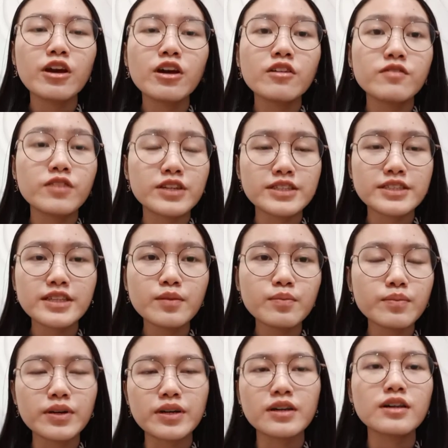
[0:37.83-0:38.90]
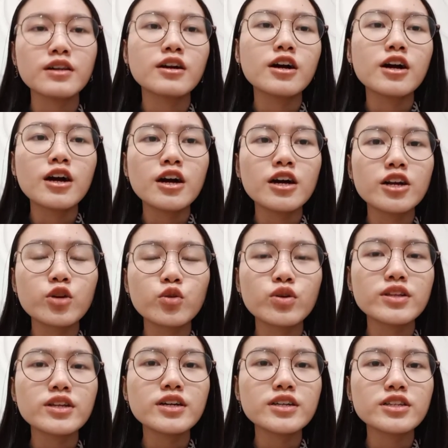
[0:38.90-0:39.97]
For example, a
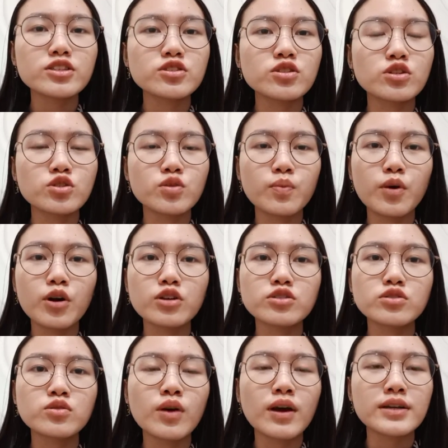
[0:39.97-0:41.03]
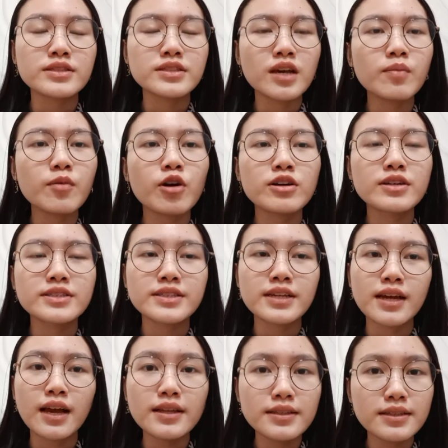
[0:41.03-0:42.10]
recruiter is not supposed to accept or reject
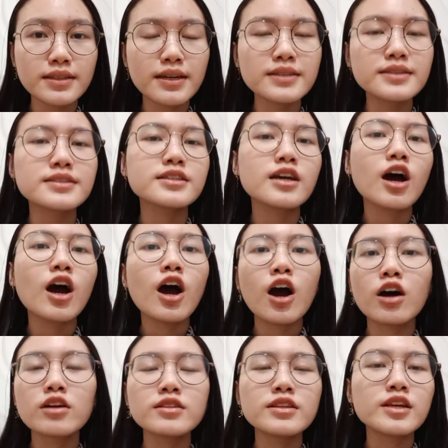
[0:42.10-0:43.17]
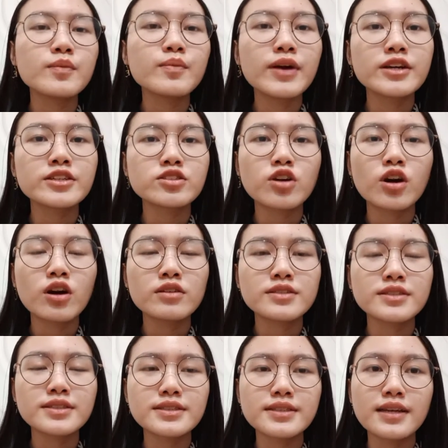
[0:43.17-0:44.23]
candidates only based on
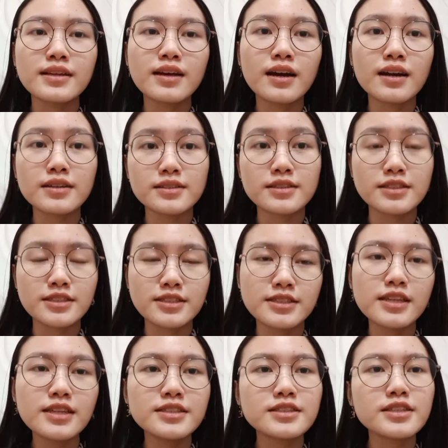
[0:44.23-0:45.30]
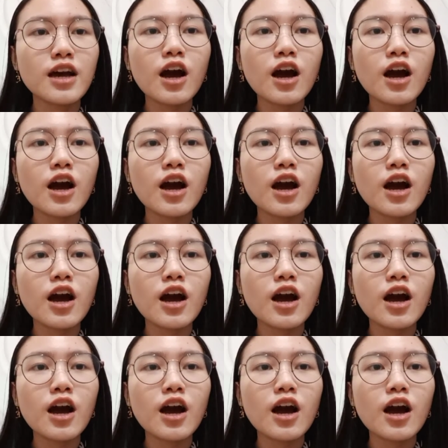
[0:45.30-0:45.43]
certain characteristics